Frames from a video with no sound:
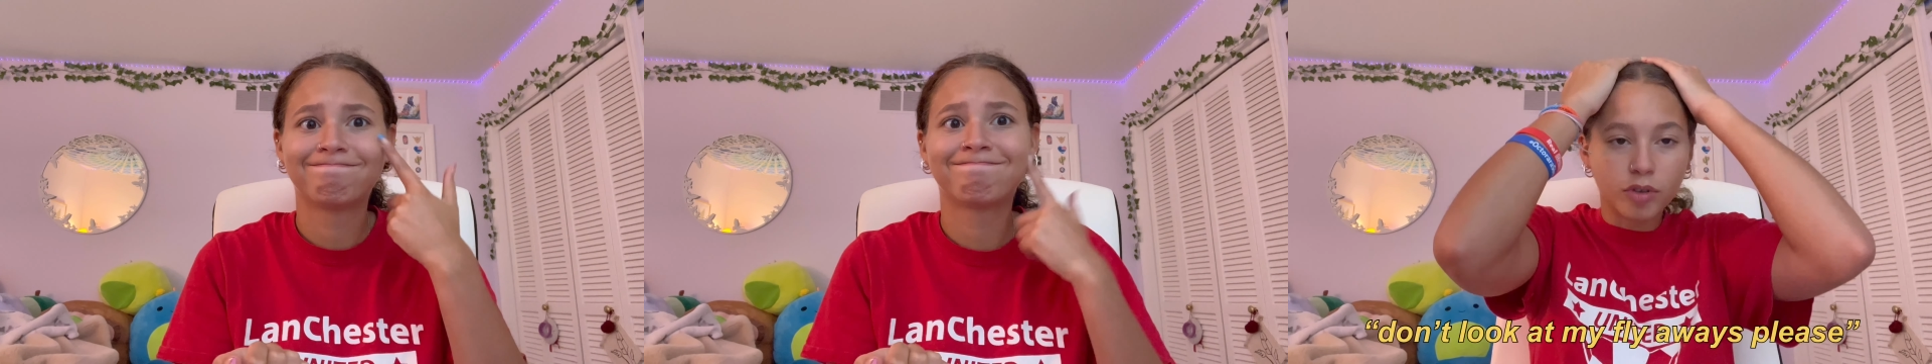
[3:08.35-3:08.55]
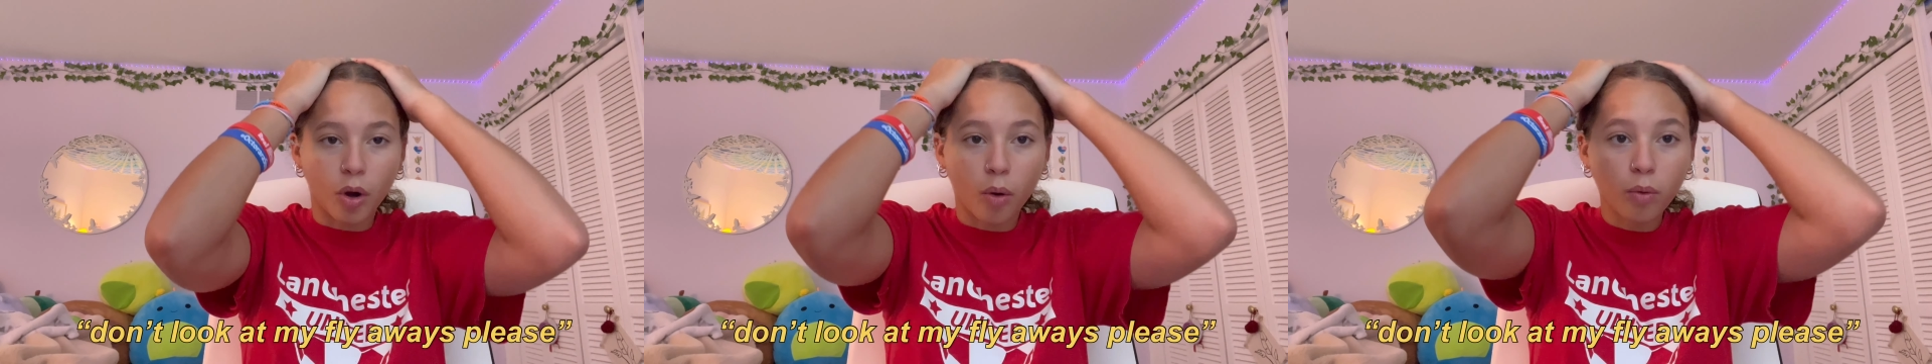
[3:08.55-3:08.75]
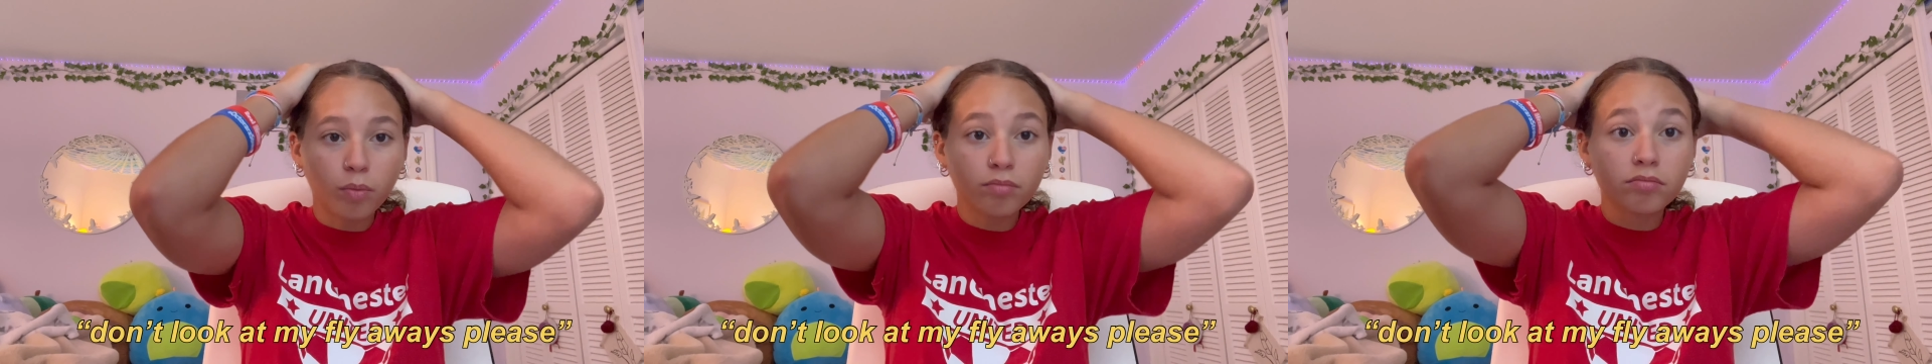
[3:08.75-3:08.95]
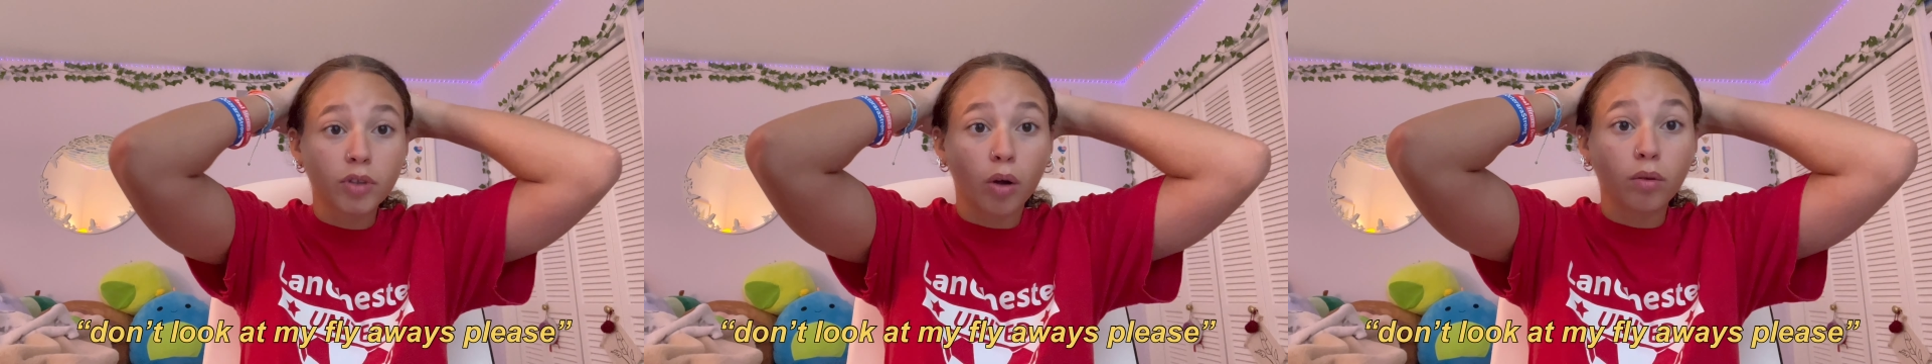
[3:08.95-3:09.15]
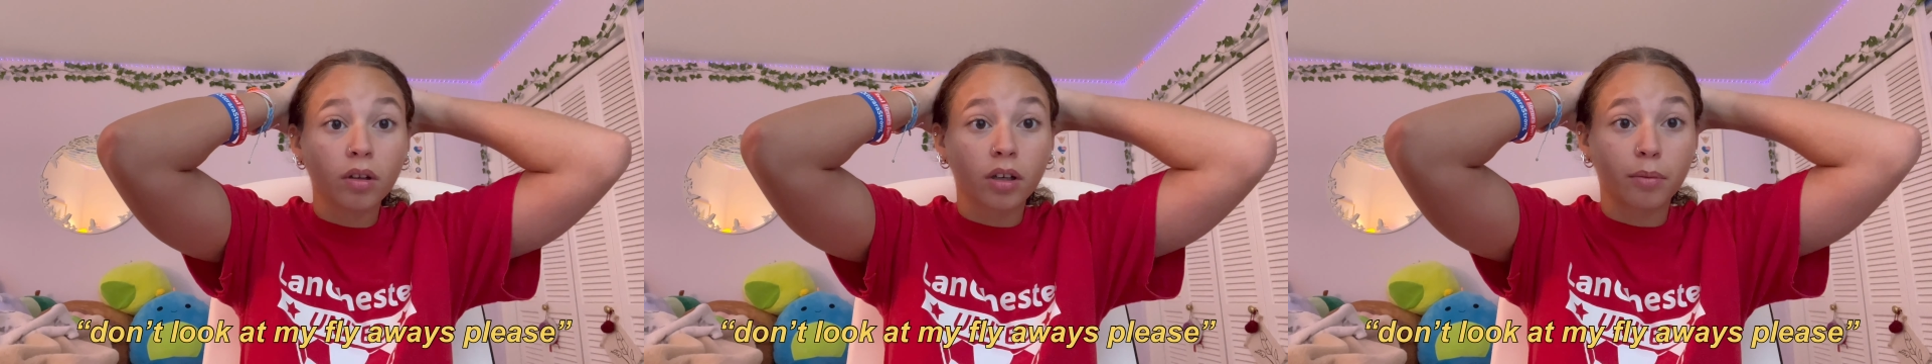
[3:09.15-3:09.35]
Don't
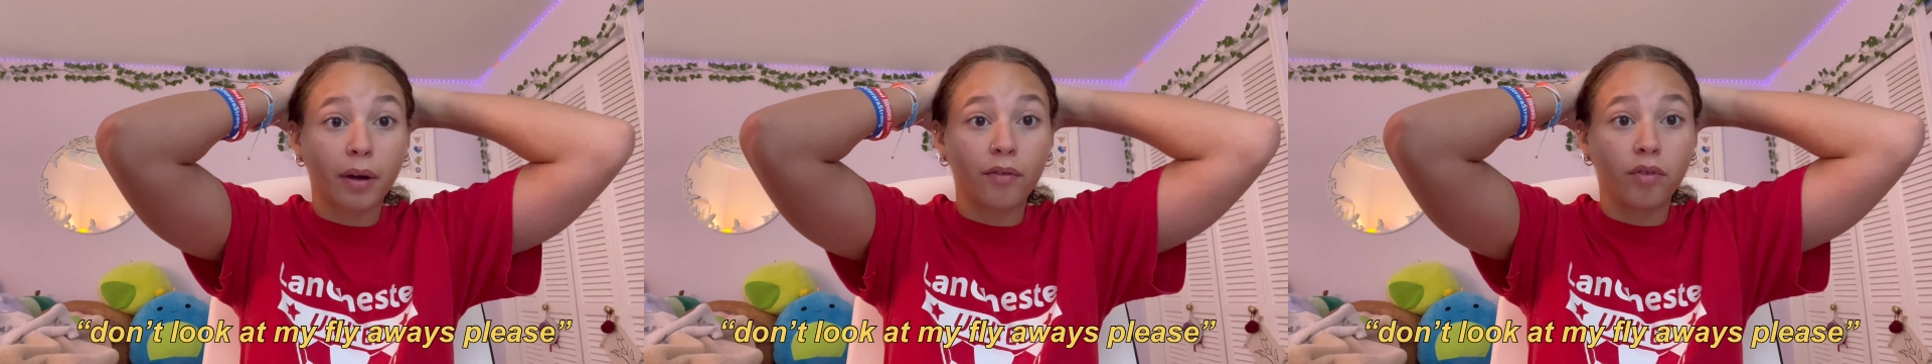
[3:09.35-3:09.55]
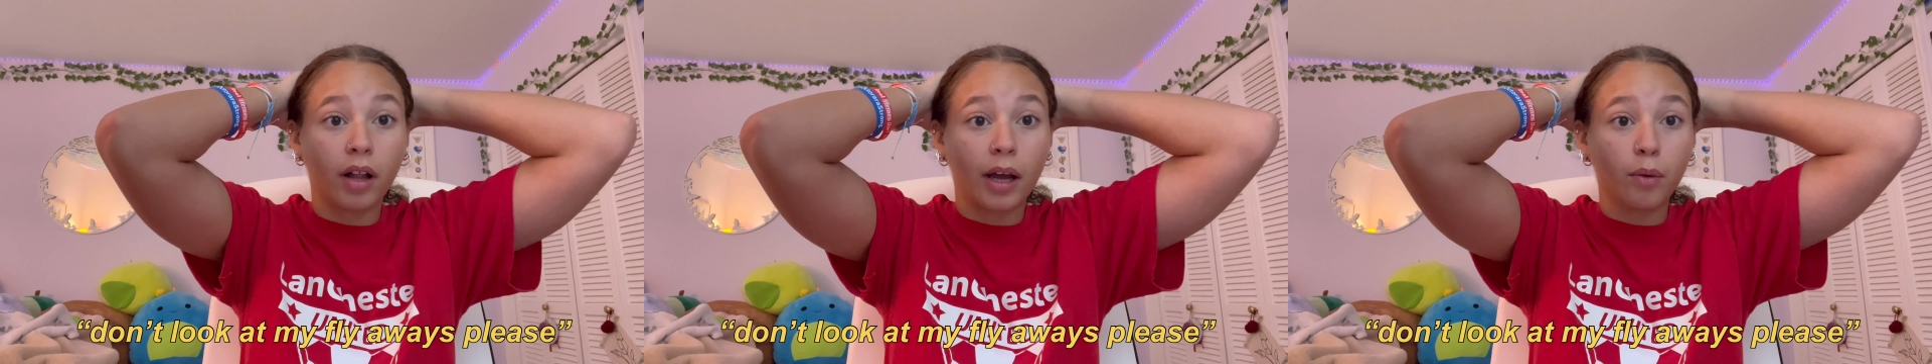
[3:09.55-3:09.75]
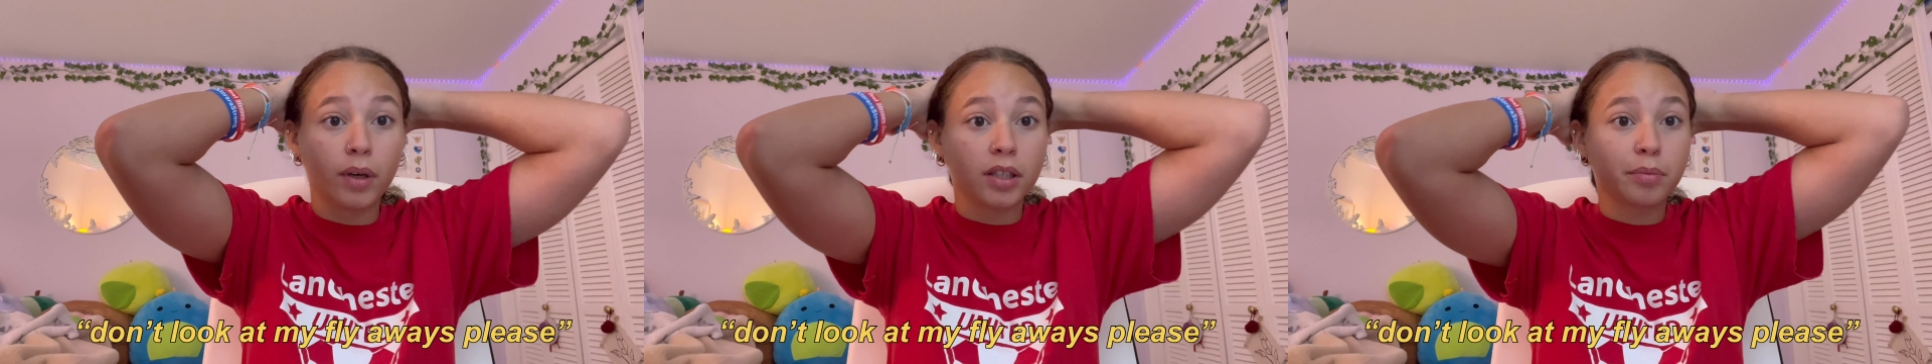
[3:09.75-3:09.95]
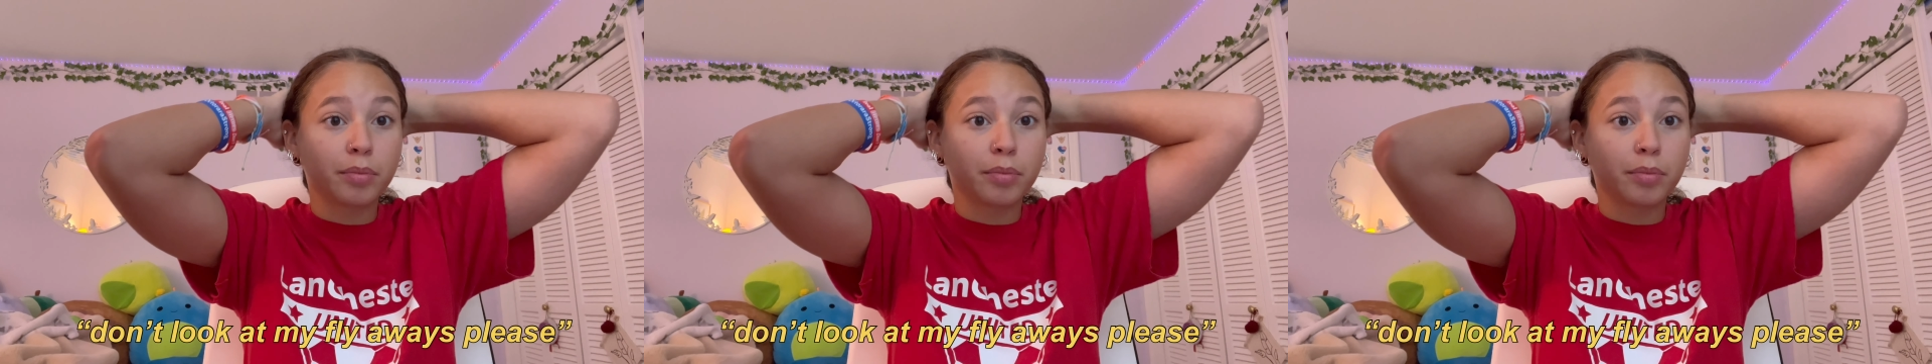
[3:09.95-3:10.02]
don't look at my flyaways,